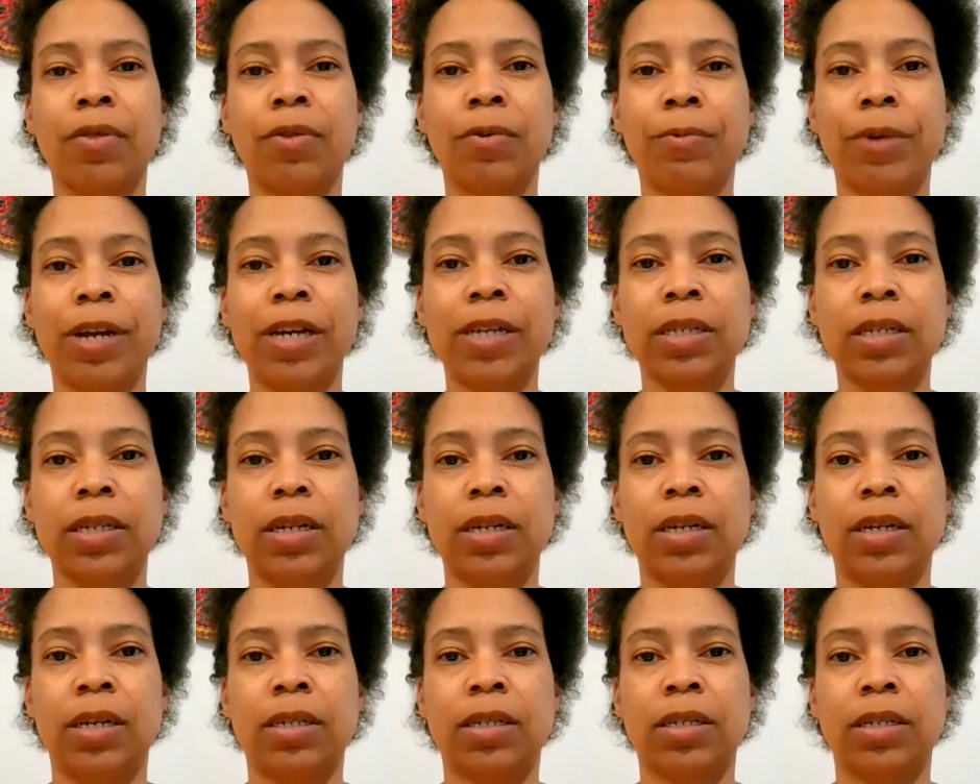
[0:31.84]
The
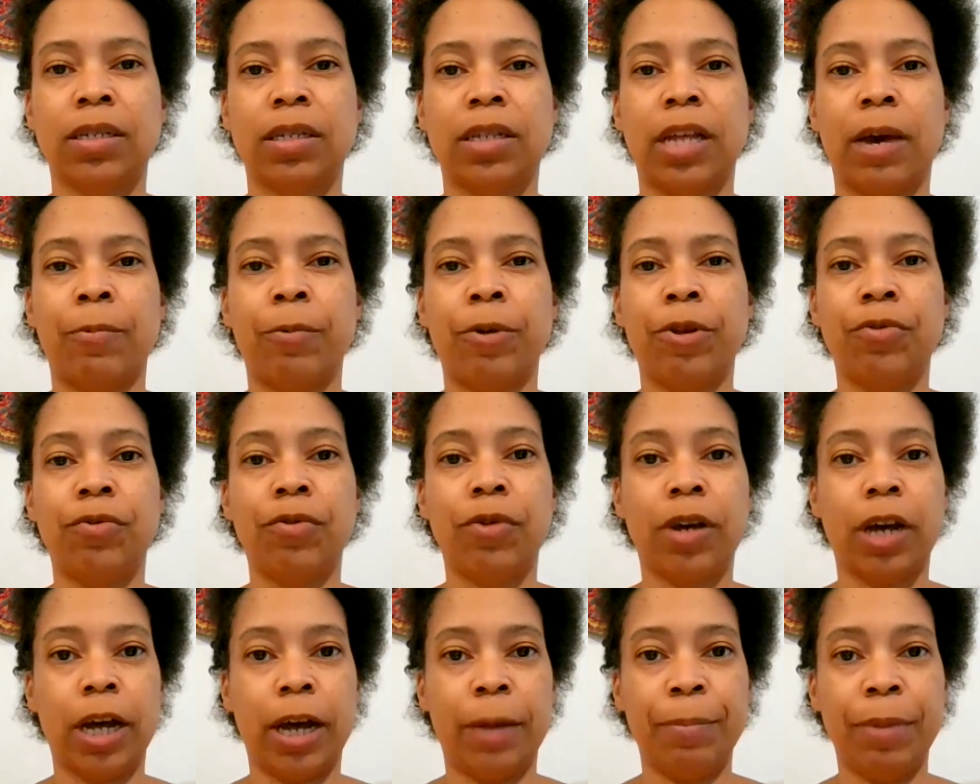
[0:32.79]
reason is that when you
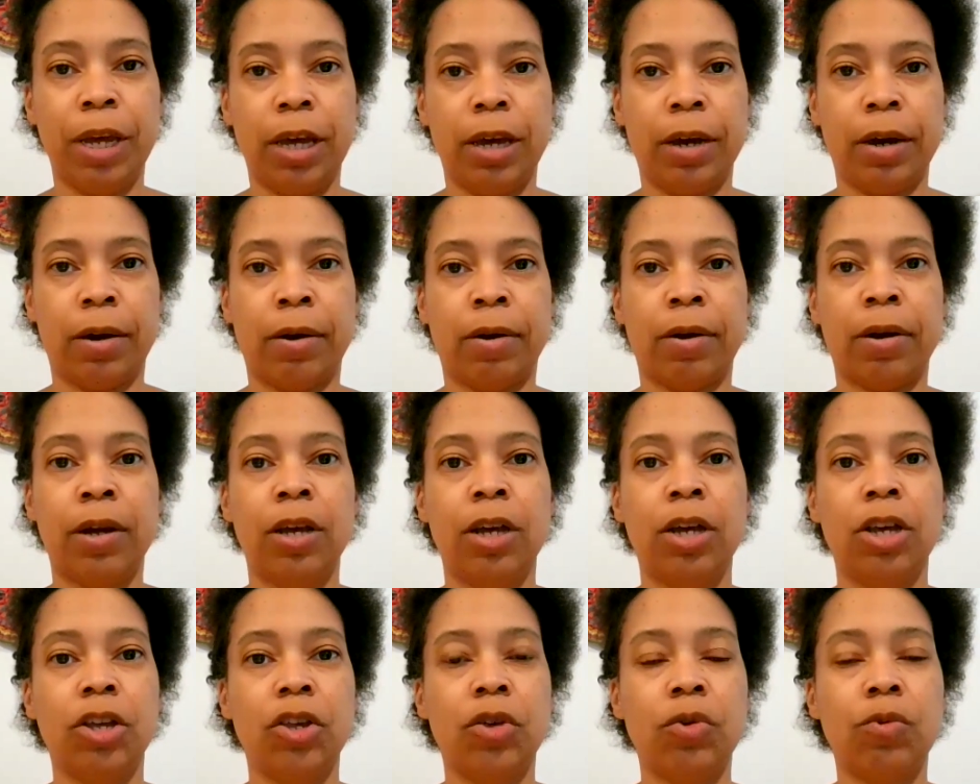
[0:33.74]
come here,
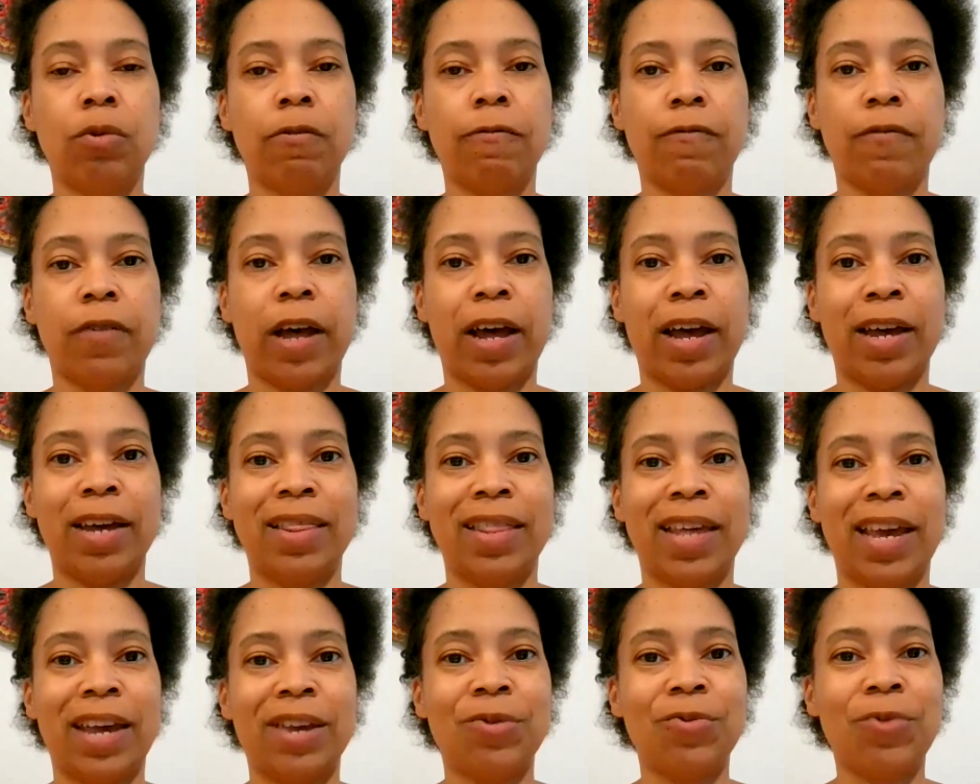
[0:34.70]
you will
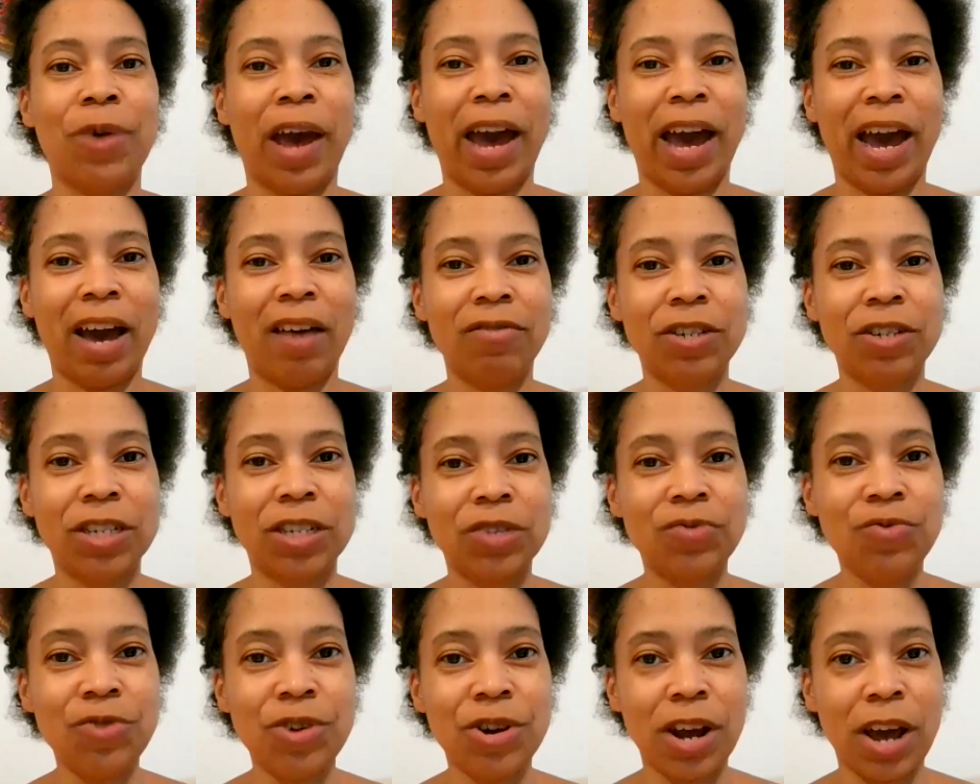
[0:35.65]
find that you have
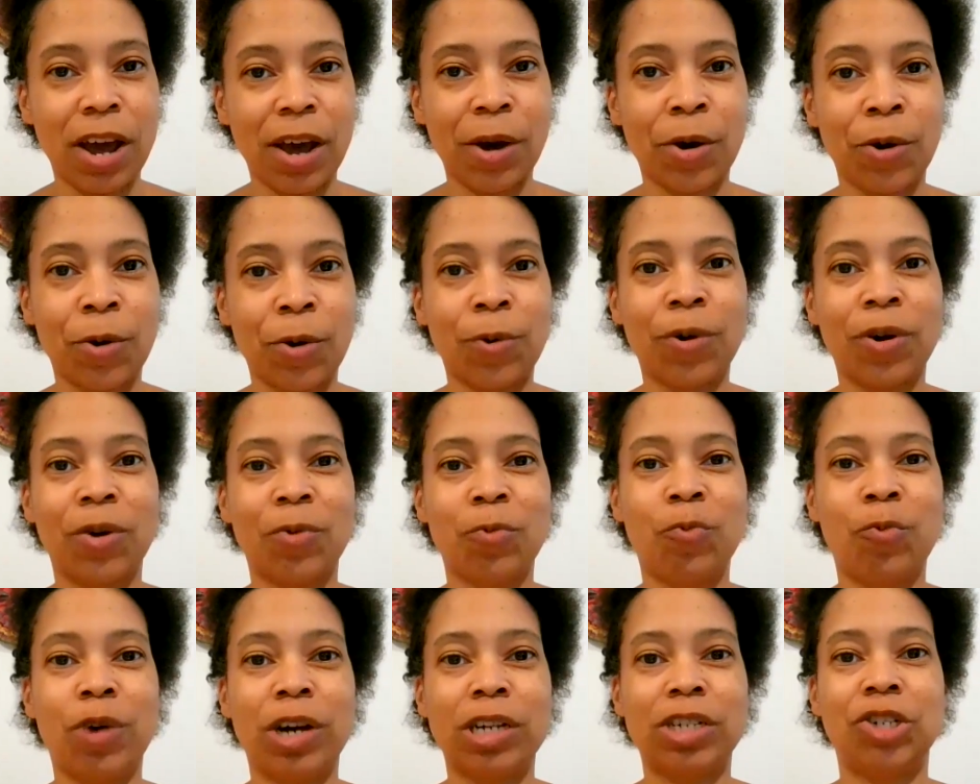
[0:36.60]
to know
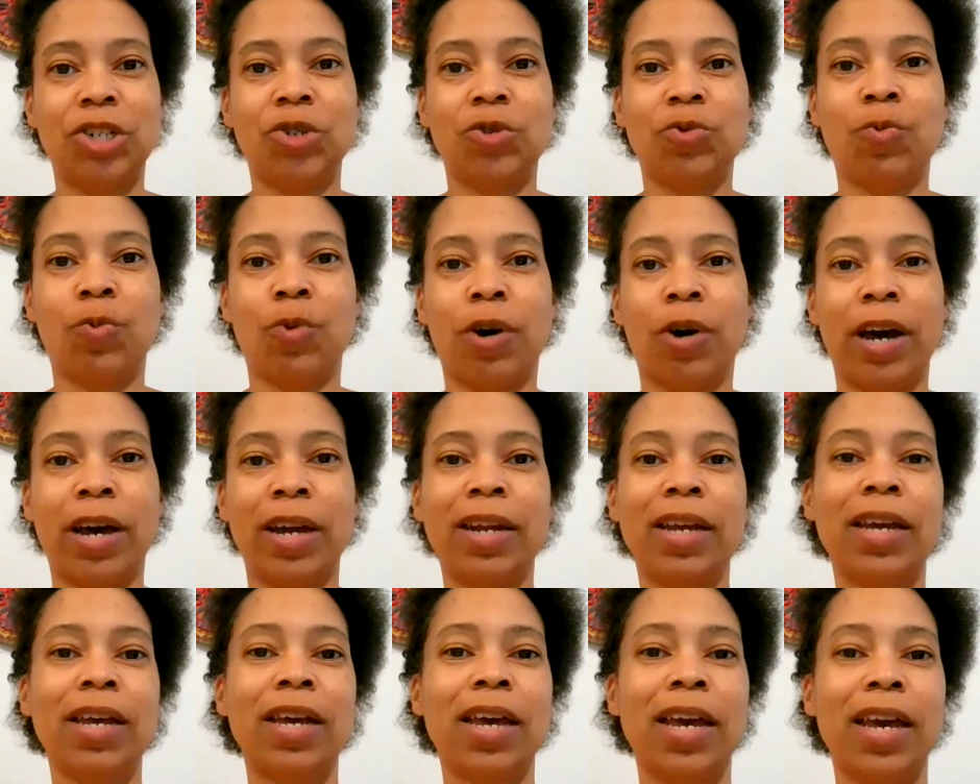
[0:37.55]
what you want.
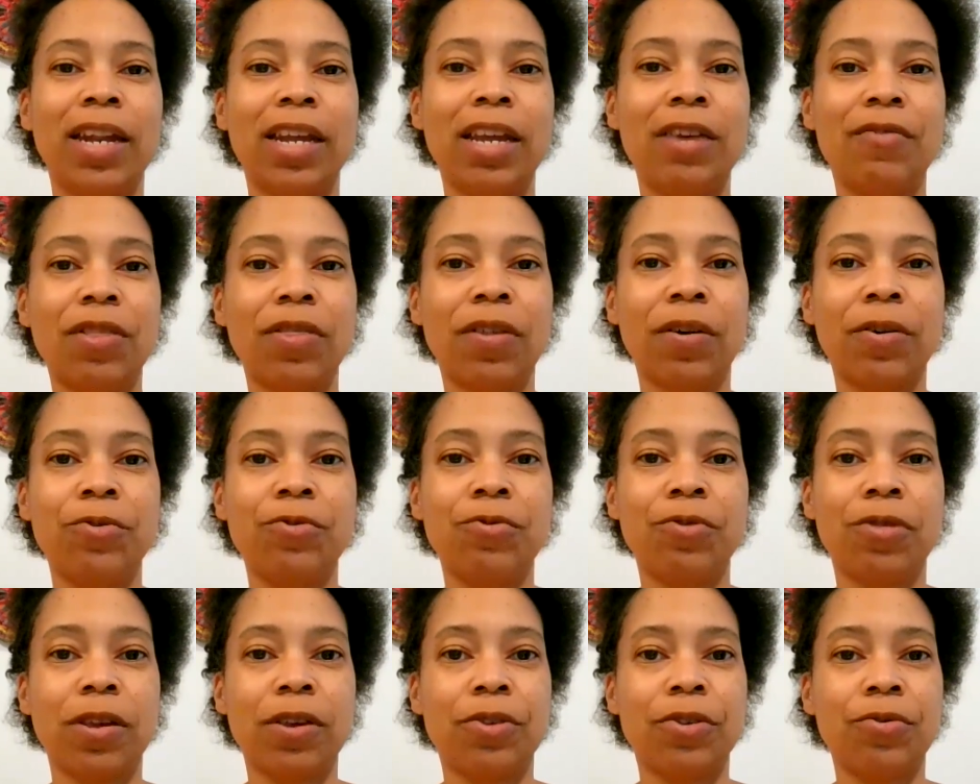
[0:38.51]
And even though you
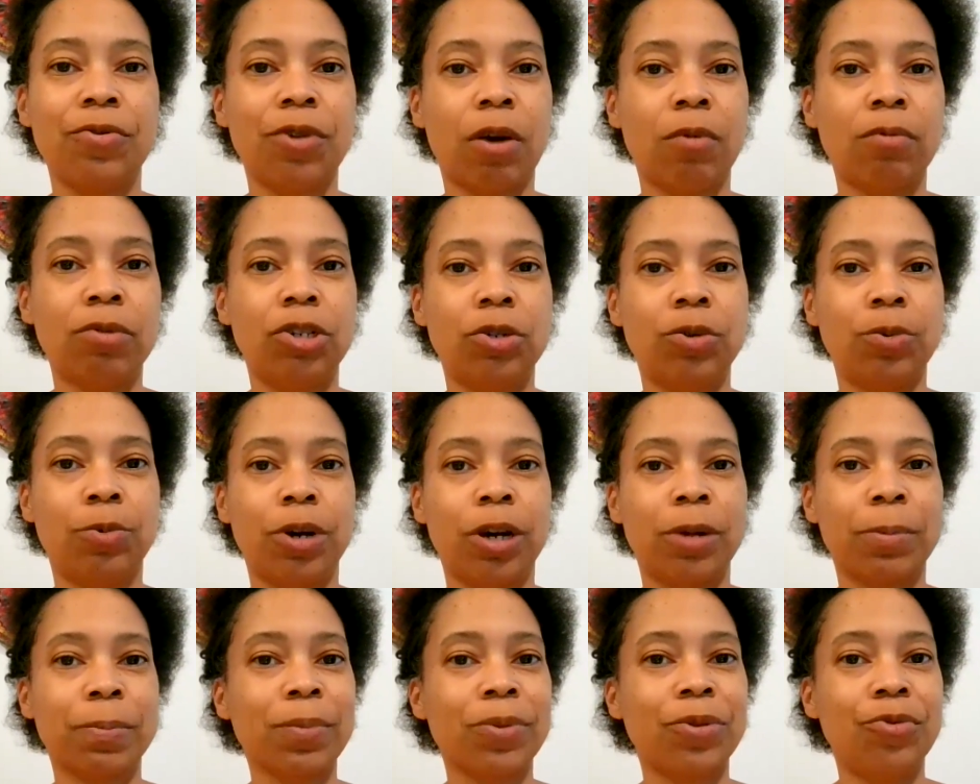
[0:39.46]
think you know what you
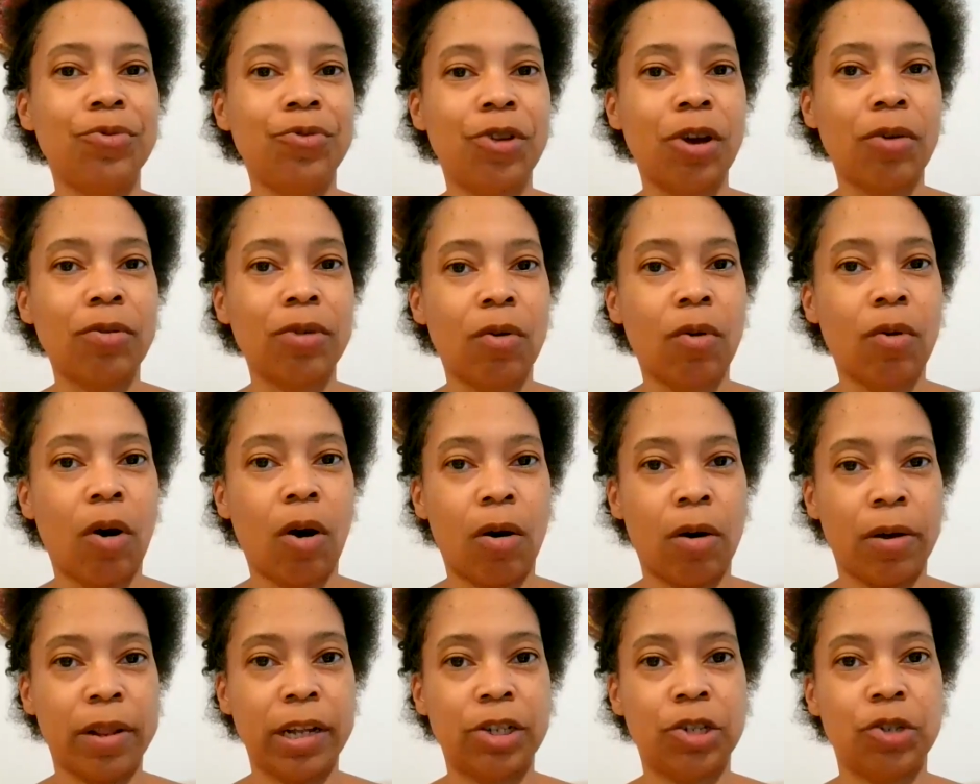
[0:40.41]
want, you don't know
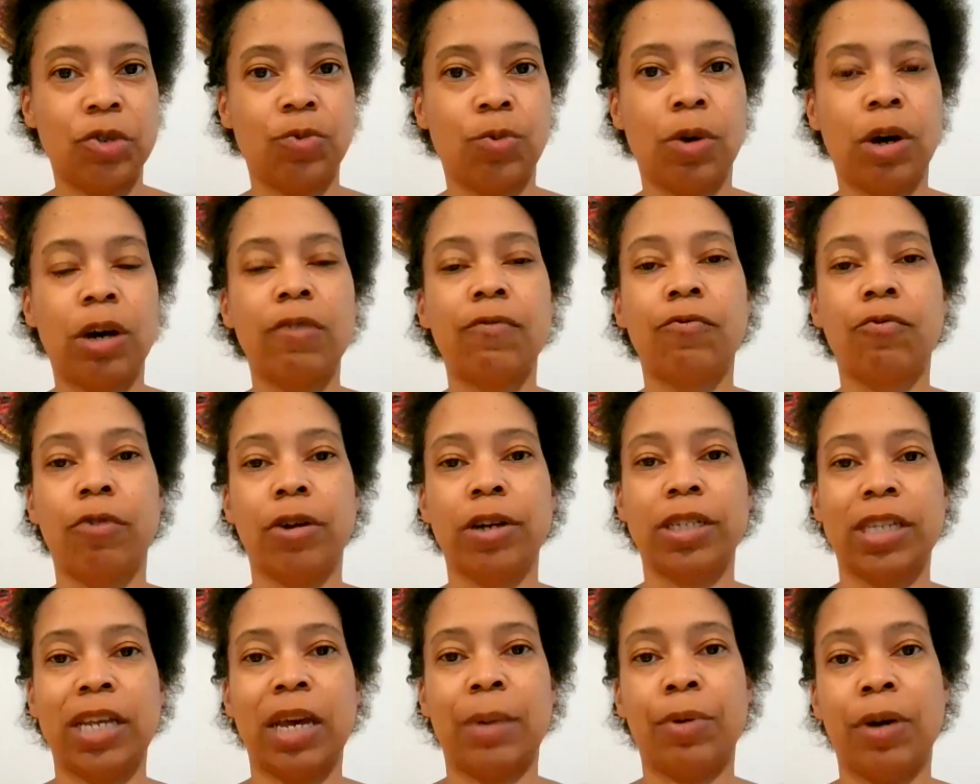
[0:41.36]
all that you want. For
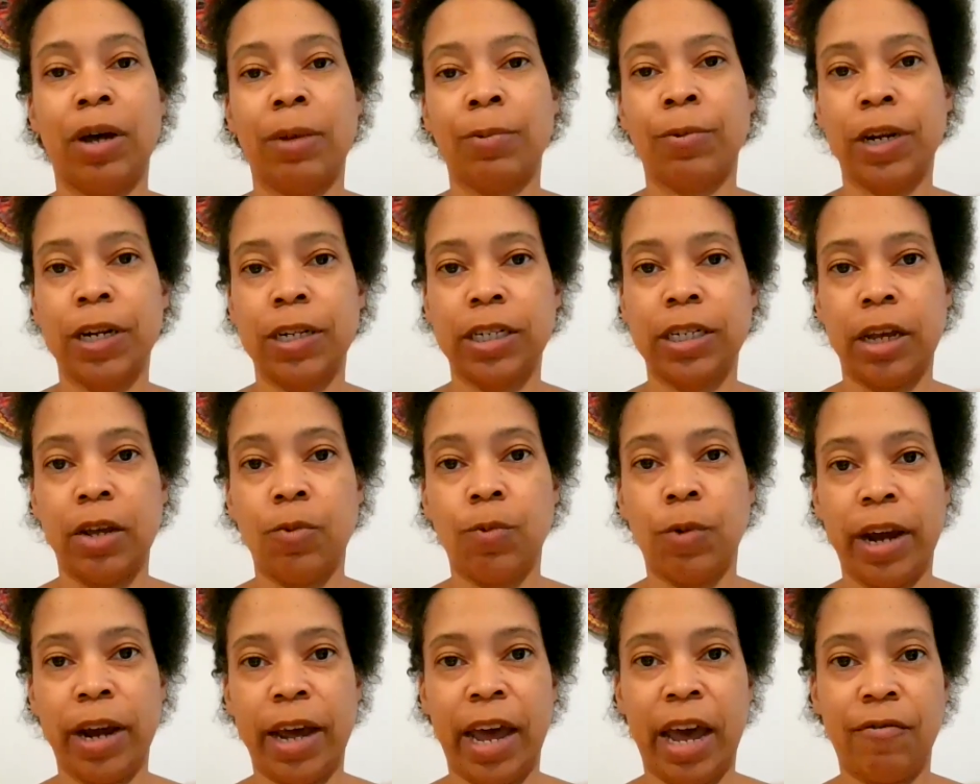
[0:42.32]
example, I'm going to tell you
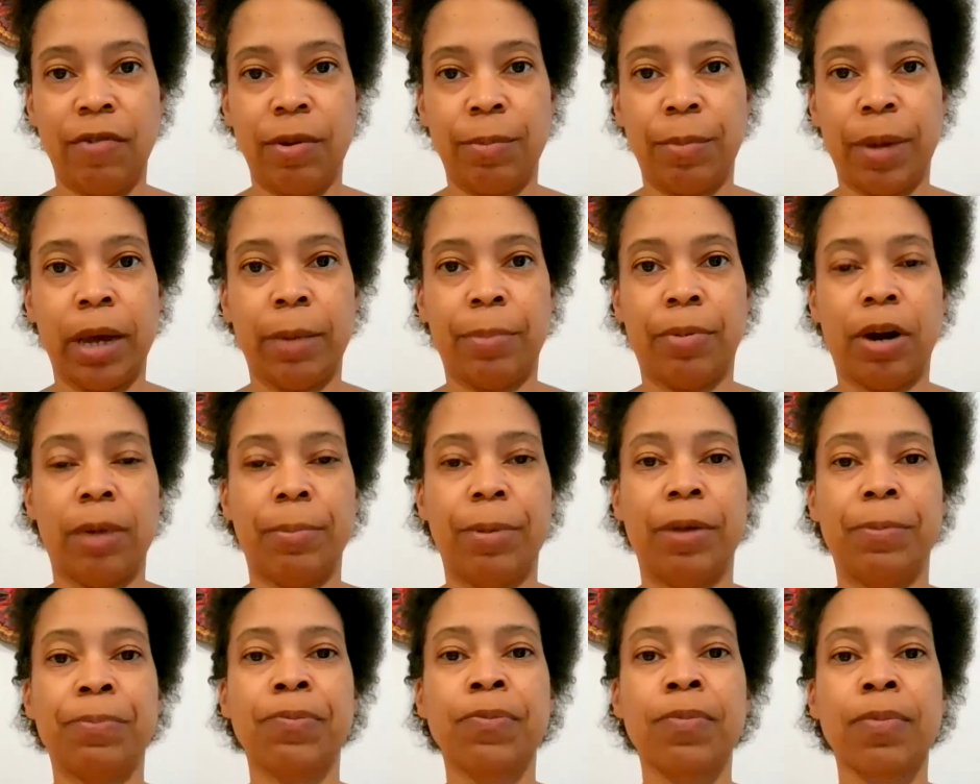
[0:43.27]
what I have in my
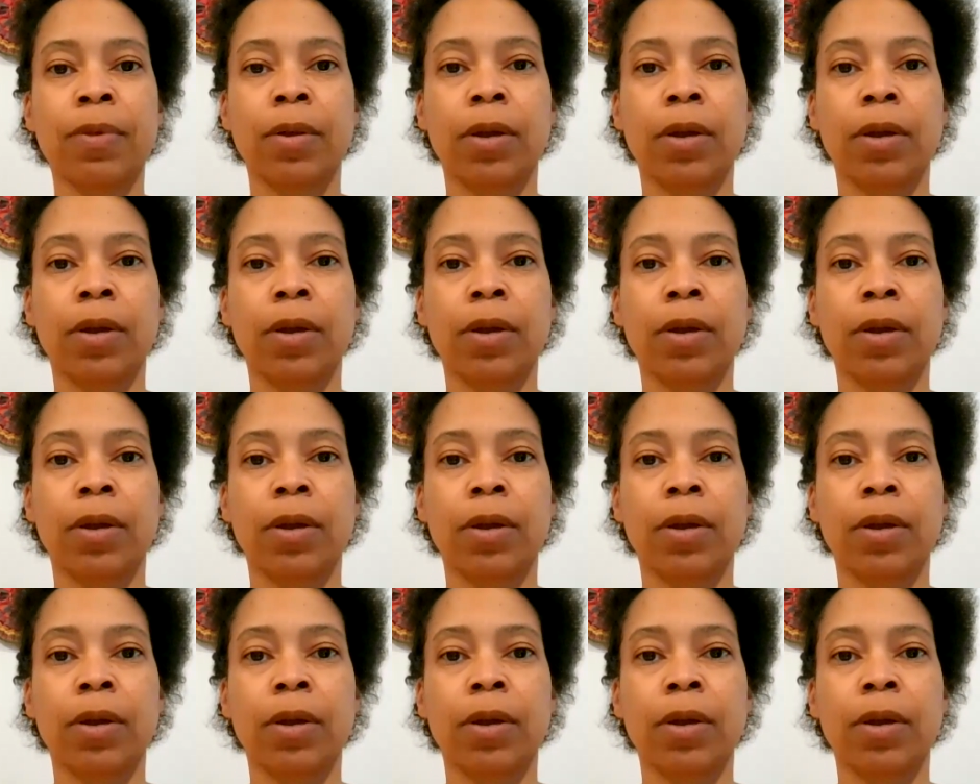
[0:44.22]
apartment.